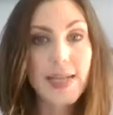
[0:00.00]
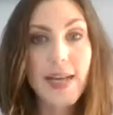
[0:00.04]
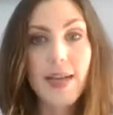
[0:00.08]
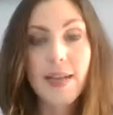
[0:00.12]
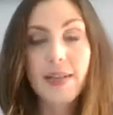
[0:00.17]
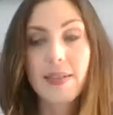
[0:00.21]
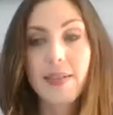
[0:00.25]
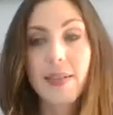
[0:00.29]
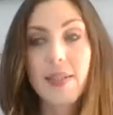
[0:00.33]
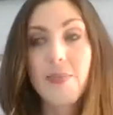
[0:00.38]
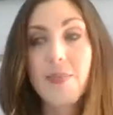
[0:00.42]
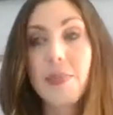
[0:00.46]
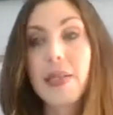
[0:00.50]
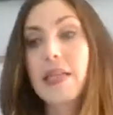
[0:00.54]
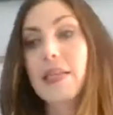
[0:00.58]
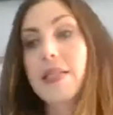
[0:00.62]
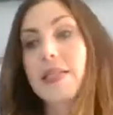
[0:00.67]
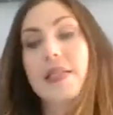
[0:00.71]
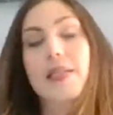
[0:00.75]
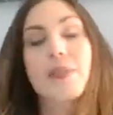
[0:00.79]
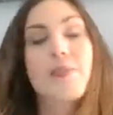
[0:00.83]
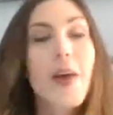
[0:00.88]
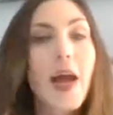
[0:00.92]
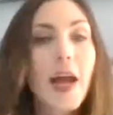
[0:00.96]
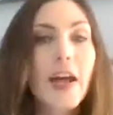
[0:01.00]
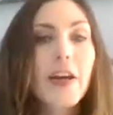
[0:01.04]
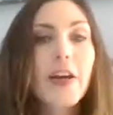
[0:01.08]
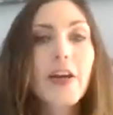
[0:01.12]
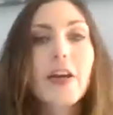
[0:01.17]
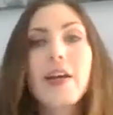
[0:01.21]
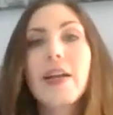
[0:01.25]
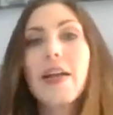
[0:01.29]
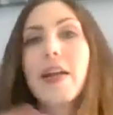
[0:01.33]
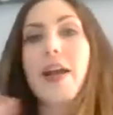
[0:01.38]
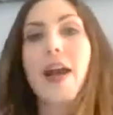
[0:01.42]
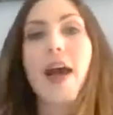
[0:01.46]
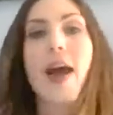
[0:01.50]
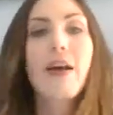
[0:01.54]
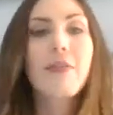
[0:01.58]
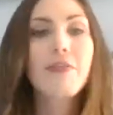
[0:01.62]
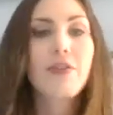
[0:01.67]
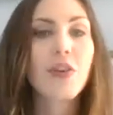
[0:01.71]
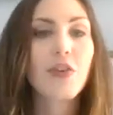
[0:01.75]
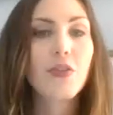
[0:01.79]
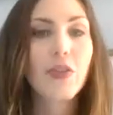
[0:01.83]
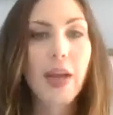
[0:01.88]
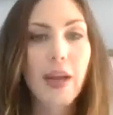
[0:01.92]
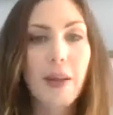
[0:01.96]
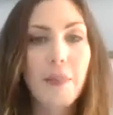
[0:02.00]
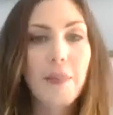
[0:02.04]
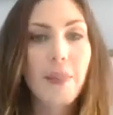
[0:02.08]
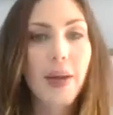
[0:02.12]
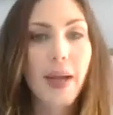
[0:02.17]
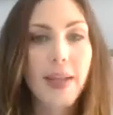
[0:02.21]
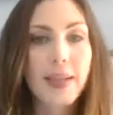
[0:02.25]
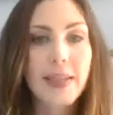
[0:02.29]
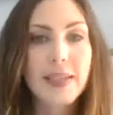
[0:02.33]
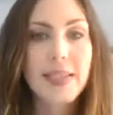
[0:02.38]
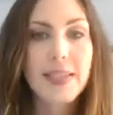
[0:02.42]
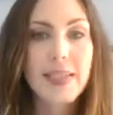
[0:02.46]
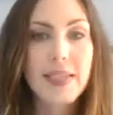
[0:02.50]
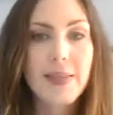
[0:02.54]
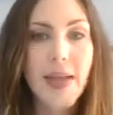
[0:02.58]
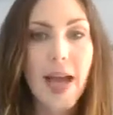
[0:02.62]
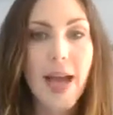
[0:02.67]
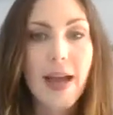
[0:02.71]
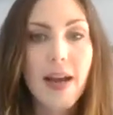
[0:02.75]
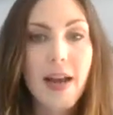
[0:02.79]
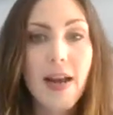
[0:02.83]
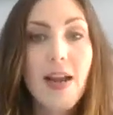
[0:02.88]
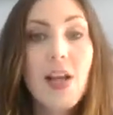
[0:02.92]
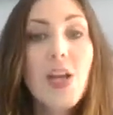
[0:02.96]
and to be inspired and have the right mindset.